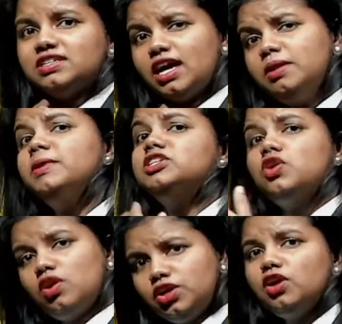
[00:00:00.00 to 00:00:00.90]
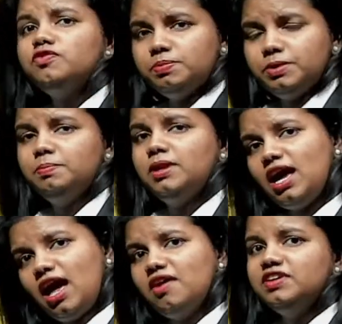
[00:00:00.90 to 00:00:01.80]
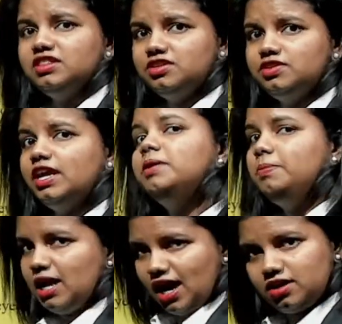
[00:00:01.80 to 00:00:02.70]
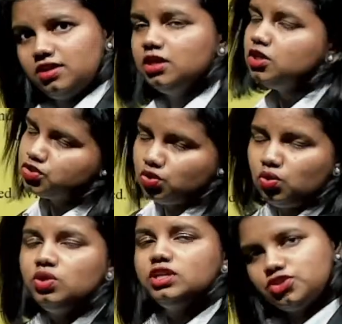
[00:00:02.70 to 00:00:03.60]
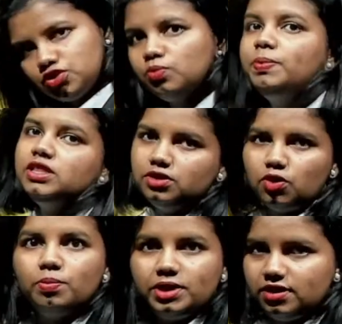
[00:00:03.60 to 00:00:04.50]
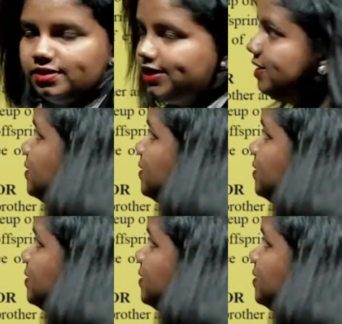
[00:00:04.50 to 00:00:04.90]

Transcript: that majority of the people are having the trait black, so it should be the dominant trait.